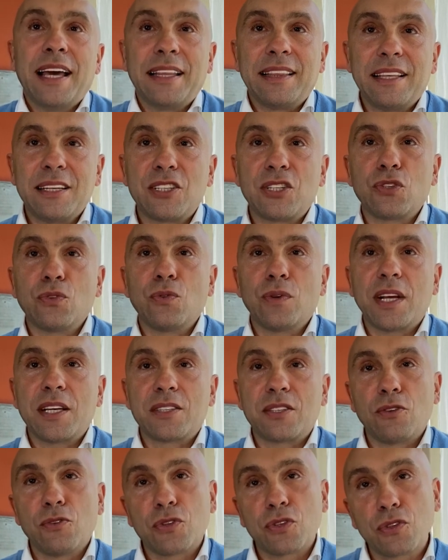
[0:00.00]
And as soon
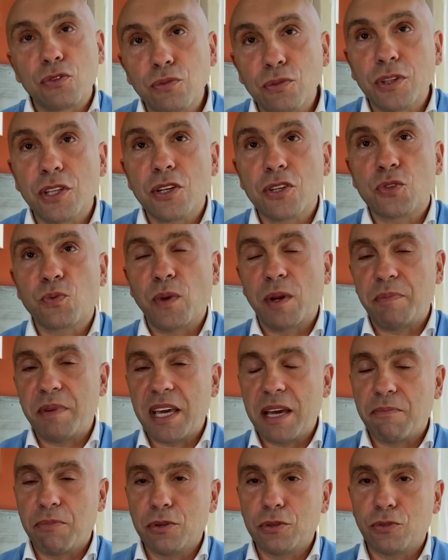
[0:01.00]
as those studios will
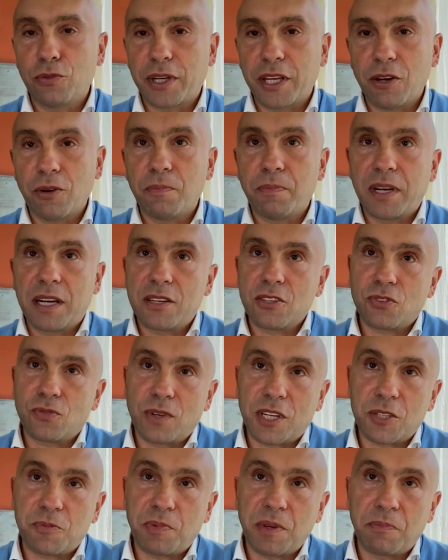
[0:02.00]
be able to reopen, as
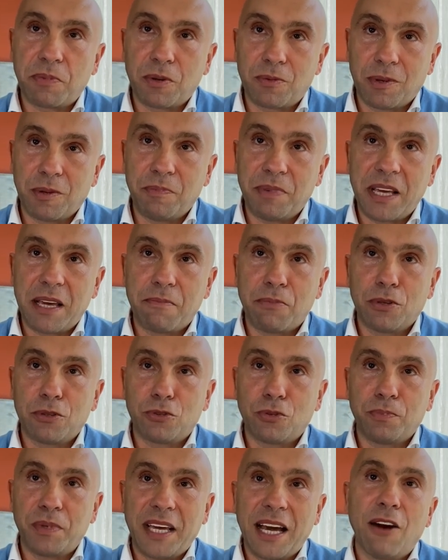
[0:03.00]
soon as people will be
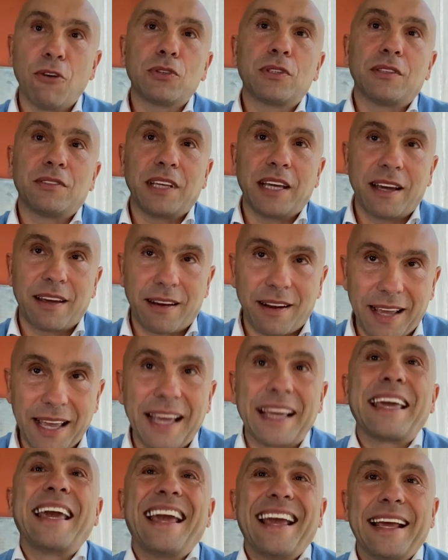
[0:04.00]
able to be out there
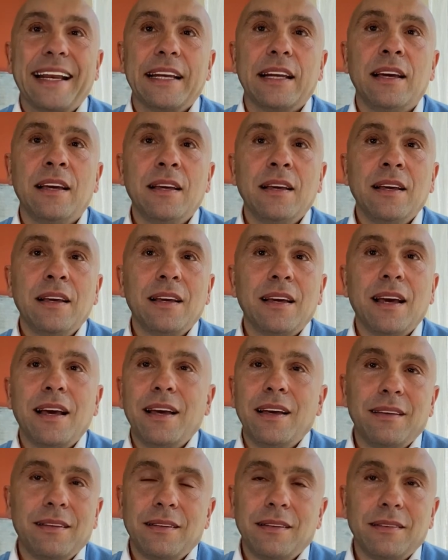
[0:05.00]
again,
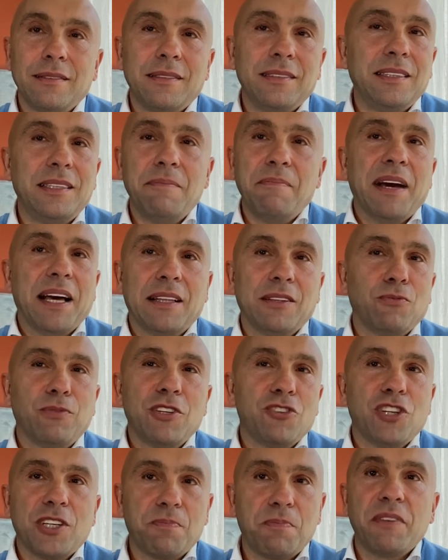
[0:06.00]
uh,
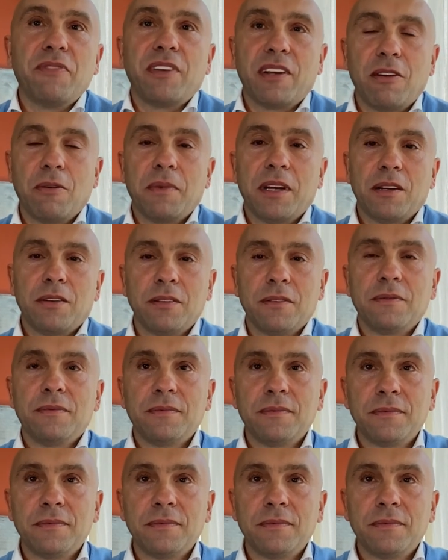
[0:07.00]
demand will just be phenomenal